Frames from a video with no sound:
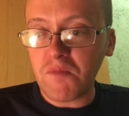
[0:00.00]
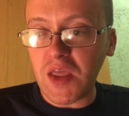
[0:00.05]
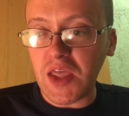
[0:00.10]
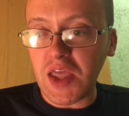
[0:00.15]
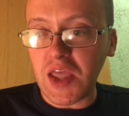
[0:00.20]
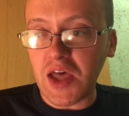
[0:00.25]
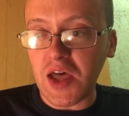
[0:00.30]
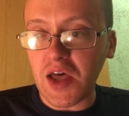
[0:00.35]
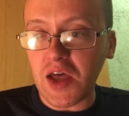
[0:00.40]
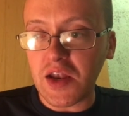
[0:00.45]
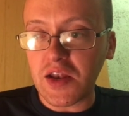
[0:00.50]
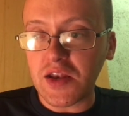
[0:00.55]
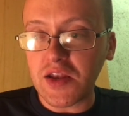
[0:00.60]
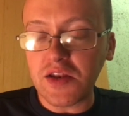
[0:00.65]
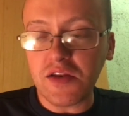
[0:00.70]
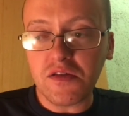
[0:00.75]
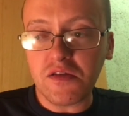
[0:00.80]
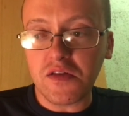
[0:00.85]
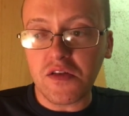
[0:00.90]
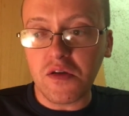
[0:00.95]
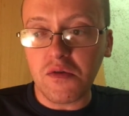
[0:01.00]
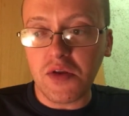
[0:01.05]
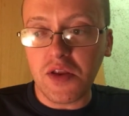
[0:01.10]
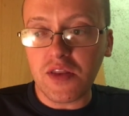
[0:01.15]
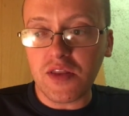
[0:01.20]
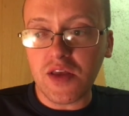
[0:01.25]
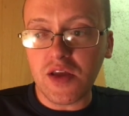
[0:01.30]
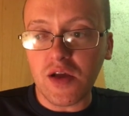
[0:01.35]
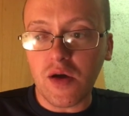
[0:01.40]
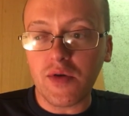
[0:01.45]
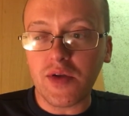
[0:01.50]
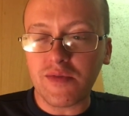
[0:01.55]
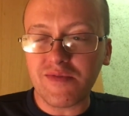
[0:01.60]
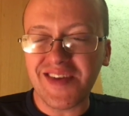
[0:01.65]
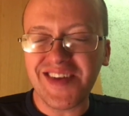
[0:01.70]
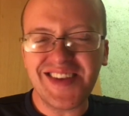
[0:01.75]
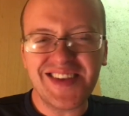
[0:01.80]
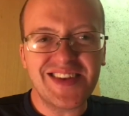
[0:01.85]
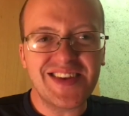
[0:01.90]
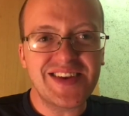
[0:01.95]
He didn't do anything. Oh,
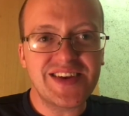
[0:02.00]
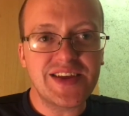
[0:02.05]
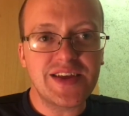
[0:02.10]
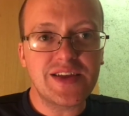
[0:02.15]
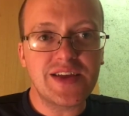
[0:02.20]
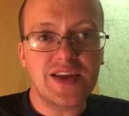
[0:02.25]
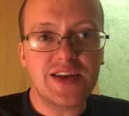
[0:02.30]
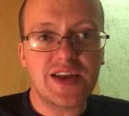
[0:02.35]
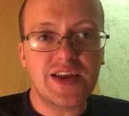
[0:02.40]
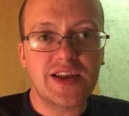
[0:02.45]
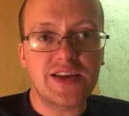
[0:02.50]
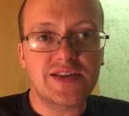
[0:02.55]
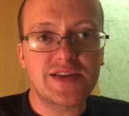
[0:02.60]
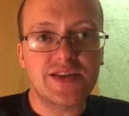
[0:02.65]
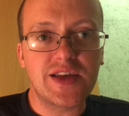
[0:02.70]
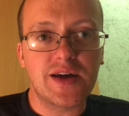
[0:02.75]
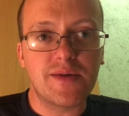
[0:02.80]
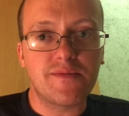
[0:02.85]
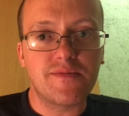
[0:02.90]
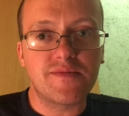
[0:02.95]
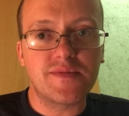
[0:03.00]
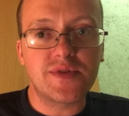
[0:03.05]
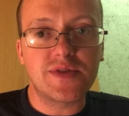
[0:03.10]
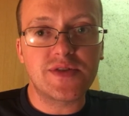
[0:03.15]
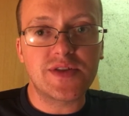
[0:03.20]
he did some